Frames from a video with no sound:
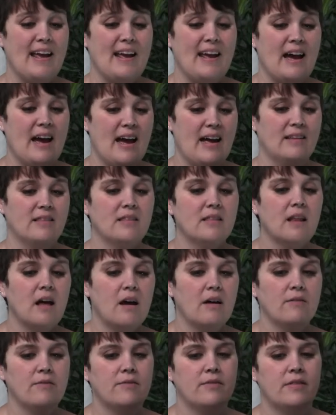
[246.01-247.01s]
and I, I
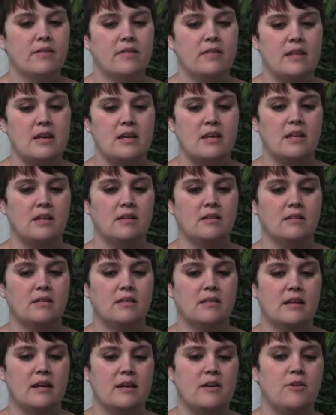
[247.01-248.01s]
love the
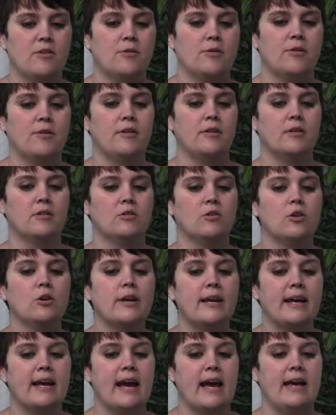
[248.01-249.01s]
that you're
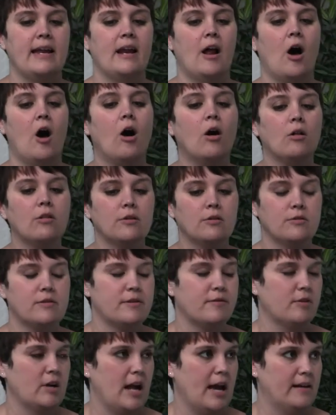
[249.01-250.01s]
looking at all those
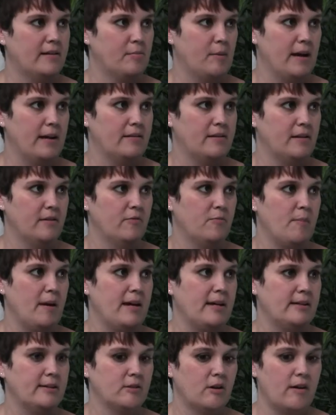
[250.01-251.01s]
different aspects of
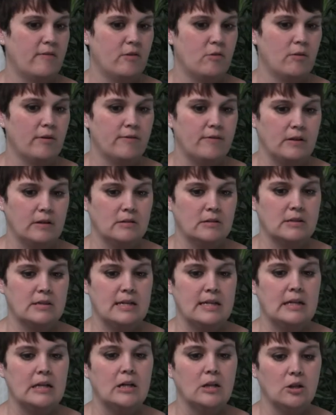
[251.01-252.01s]
making sure everyone feels
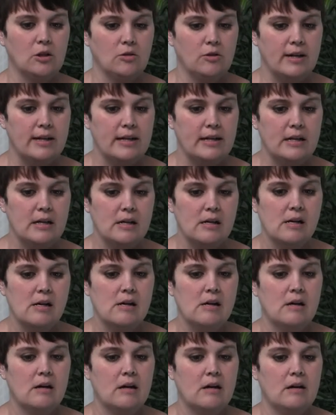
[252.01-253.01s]
included.
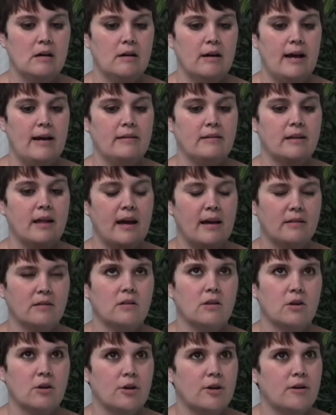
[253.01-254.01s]
Uh, at, at, uh,
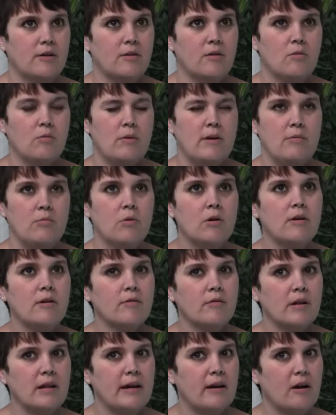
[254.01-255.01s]
Learn, we
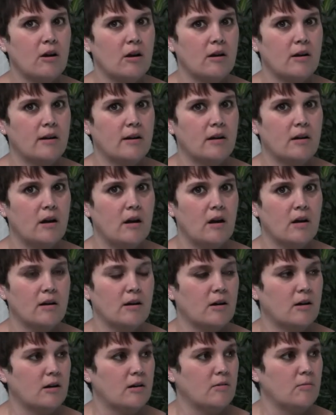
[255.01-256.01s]
work really hard on
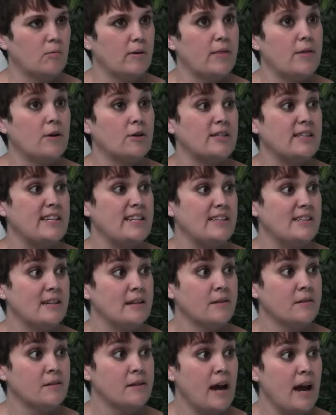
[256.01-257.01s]
our with our
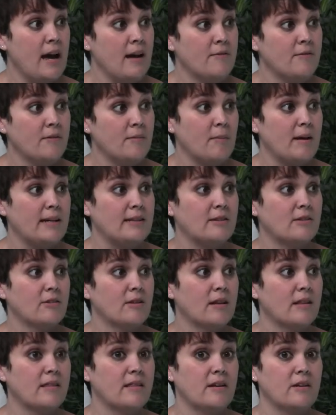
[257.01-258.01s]
teaching staff and make sure
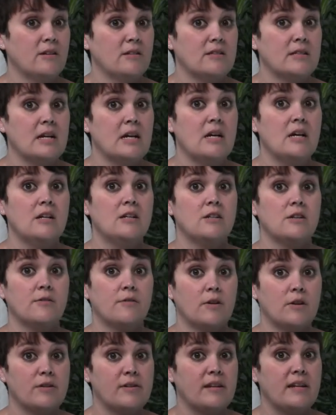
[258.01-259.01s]
that there's
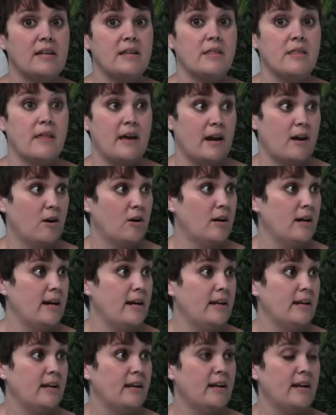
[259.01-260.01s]
diversity there
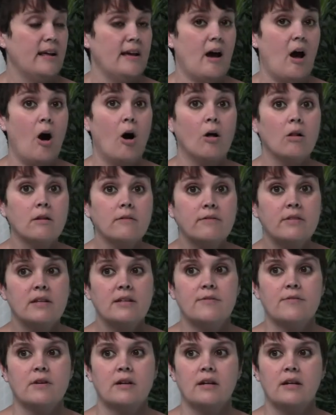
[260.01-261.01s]
in all of the
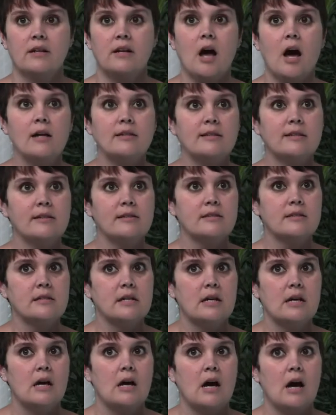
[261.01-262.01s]
different, not just
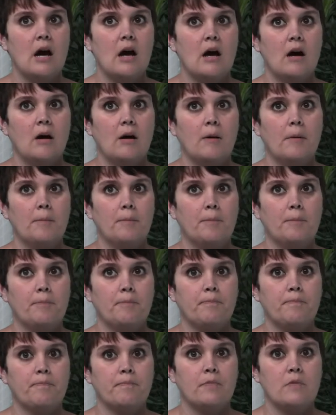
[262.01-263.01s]
um,
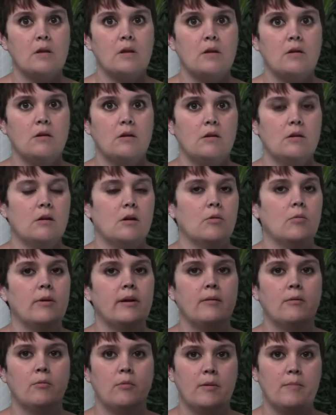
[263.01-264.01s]
you know
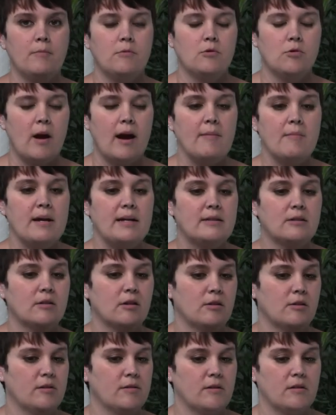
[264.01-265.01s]
we, we try and make sure
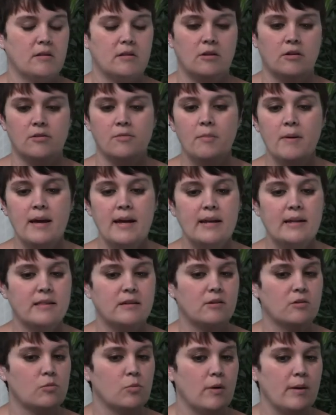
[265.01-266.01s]
there's there's men and
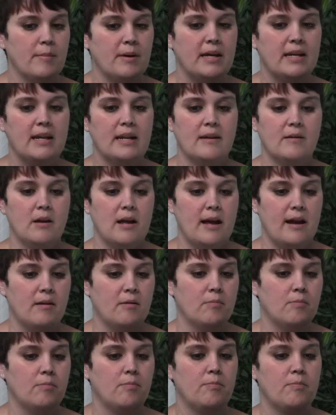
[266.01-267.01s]
there's women and
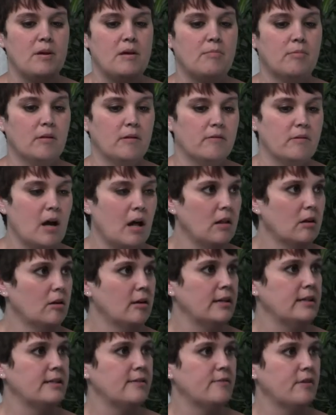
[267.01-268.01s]
and people of color
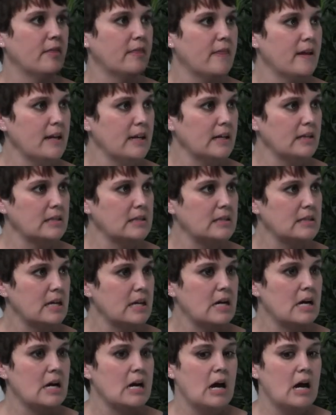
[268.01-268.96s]
and different things